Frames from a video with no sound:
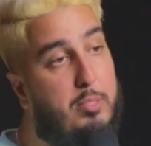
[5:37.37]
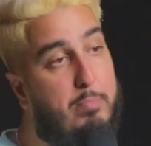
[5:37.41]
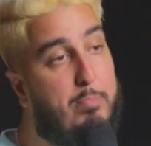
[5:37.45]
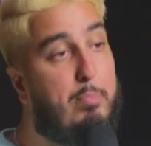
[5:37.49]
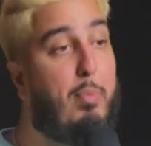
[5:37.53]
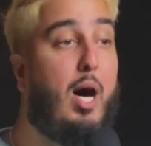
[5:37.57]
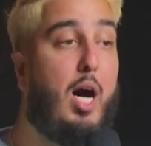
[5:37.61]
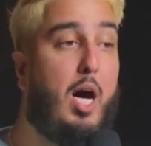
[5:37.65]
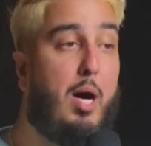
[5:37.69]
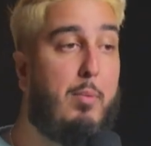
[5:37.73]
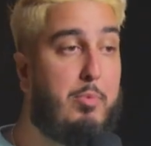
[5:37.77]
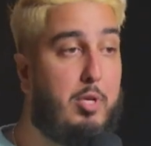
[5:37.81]
to
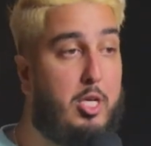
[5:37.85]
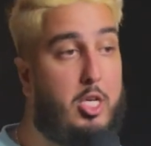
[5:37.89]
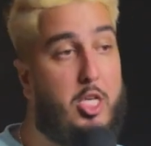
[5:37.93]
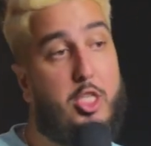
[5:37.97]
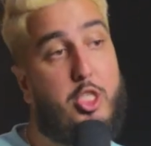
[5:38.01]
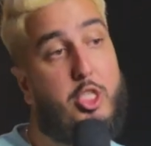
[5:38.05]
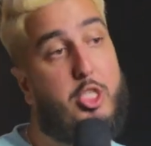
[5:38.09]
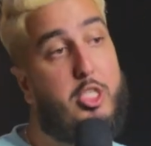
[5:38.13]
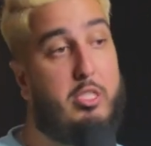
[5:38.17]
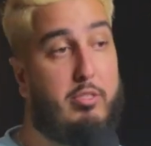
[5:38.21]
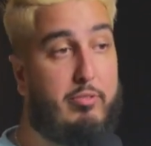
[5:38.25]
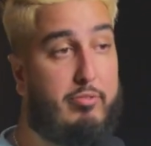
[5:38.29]
bomb the
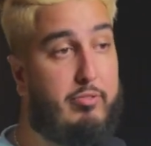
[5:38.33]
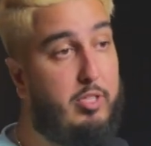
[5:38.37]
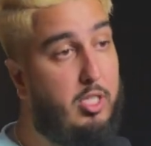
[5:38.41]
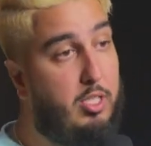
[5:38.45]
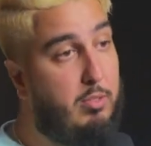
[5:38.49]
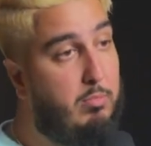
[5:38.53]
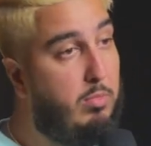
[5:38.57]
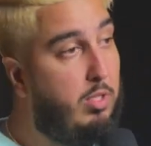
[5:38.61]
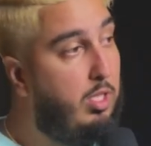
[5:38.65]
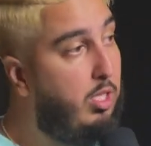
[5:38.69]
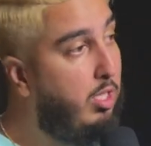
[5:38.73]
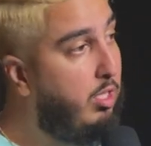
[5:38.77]
country you're
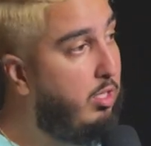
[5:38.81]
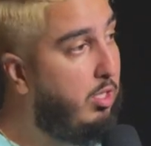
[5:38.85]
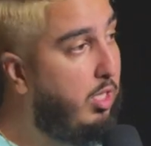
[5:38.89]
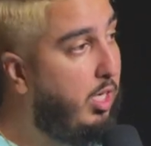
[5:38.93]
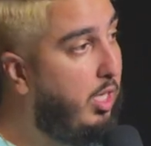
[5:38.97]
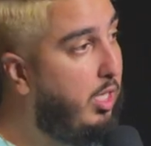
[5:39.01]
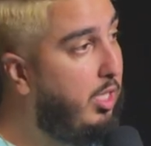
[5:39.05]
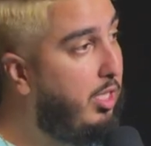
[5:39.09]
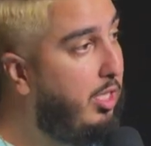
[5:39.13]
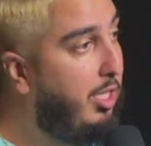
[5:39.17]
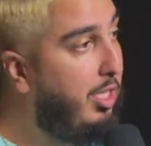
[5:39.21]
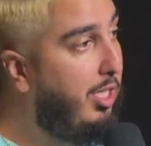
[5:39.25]
from,
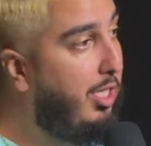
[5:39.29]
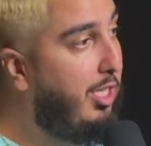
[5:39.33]
right?